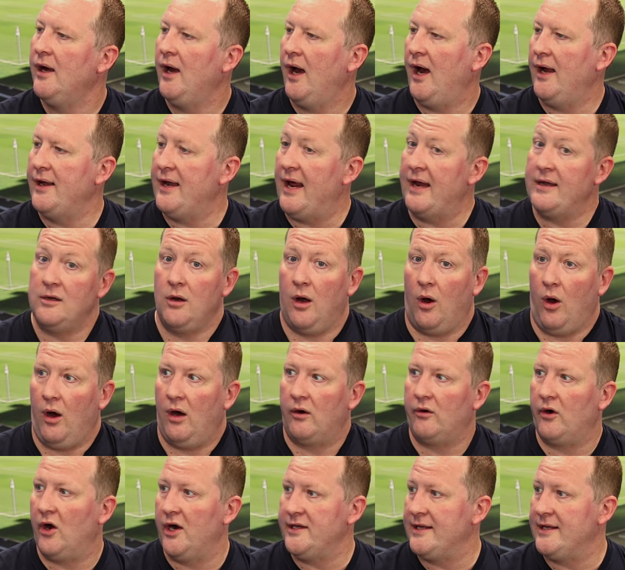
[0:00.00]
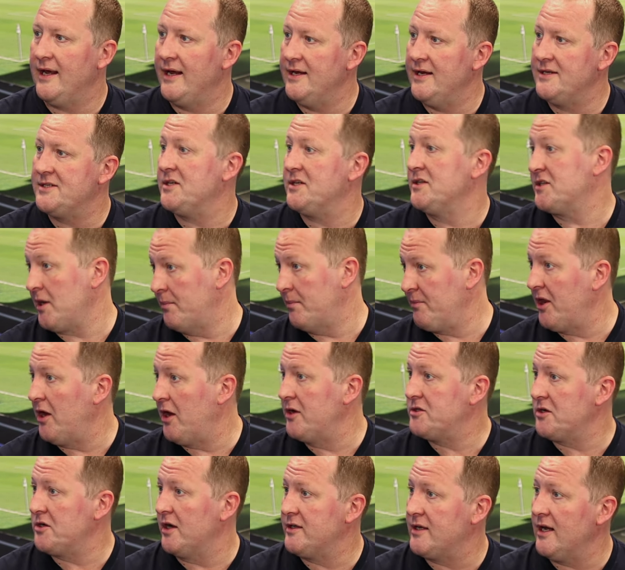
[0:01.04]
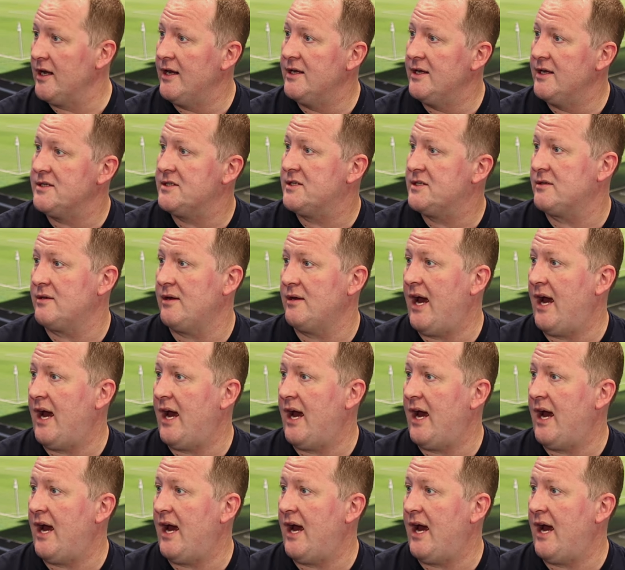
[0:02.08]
And then our ideas, and some of those ideas,